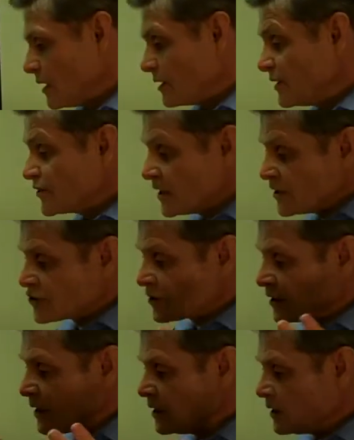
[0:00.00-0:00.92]
And
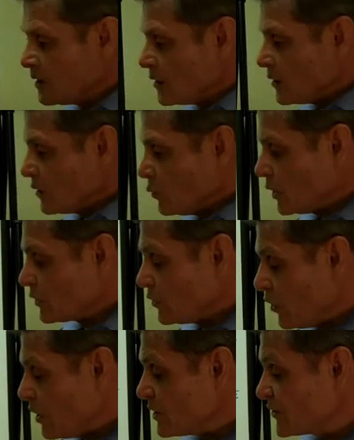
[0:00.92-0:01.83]
essentially, what
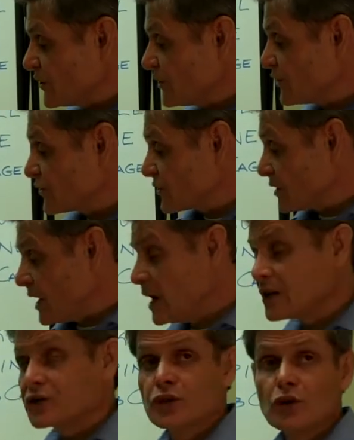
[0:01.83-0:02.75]
causes
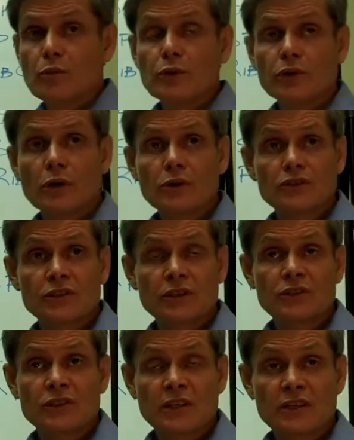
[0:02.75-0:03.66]

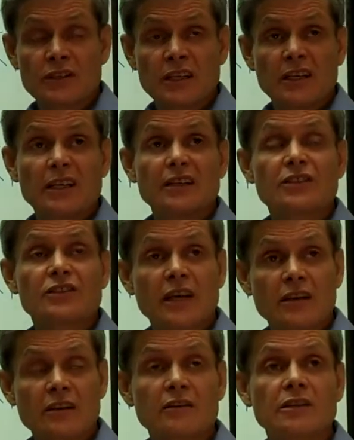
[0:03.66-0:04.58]
osteoporosis is a
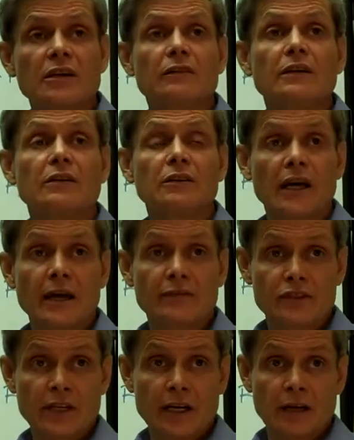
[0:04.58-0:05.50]
sedentary
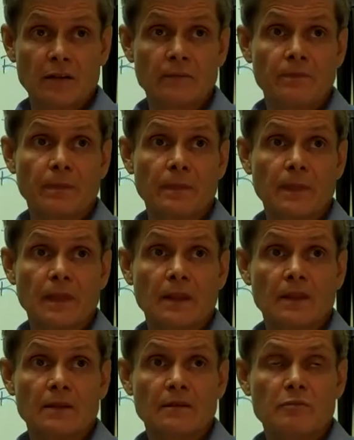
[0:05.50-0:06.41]
lifestyle.
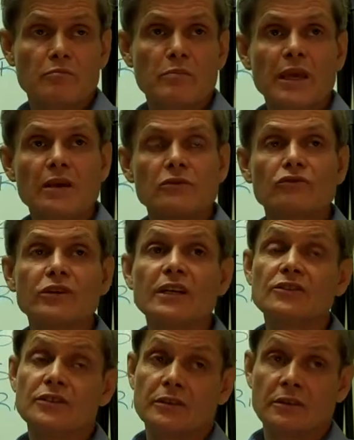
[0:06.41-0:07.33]
Main
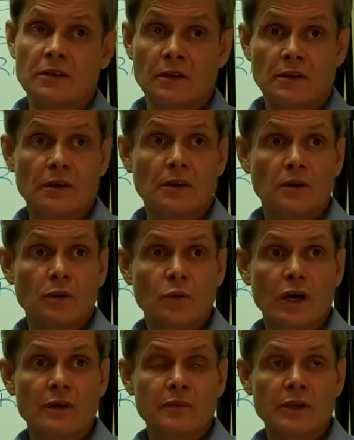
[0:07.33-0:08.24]
reason
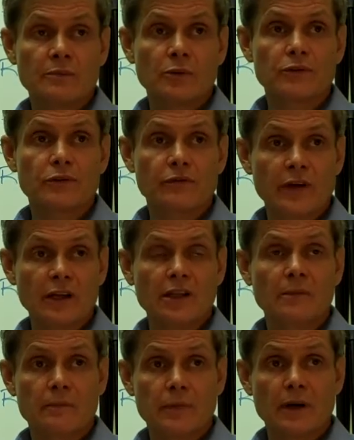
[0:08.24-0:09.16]
why people
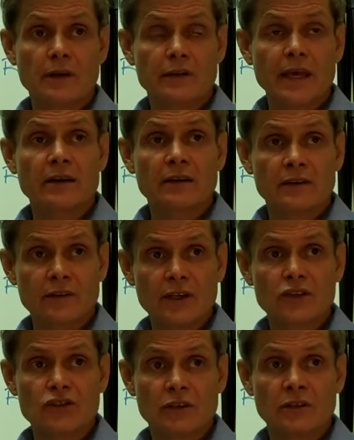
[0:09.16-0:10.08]
develop that
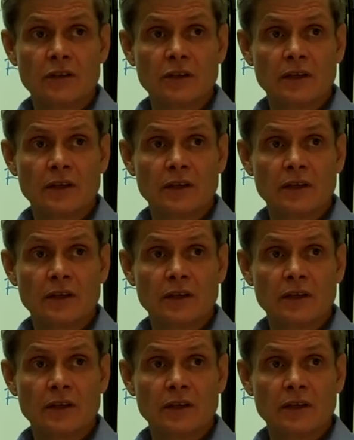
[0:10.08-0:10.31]
condition